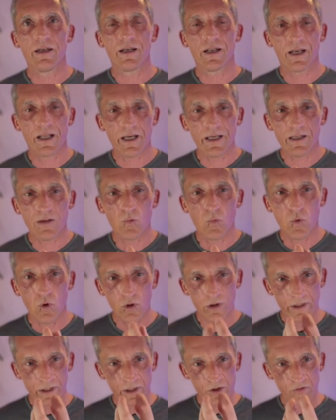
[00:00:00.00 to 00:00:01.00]
like
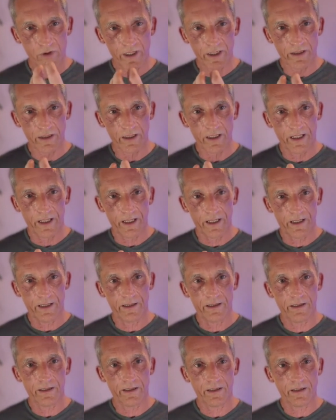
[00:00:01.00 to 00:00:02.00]
water trickling
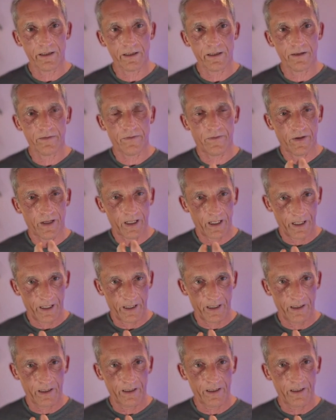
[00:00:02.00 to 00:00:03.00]

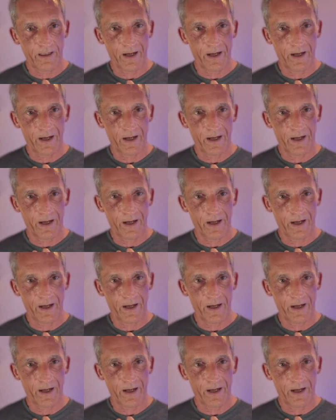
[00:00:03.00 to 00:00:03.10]
feeling.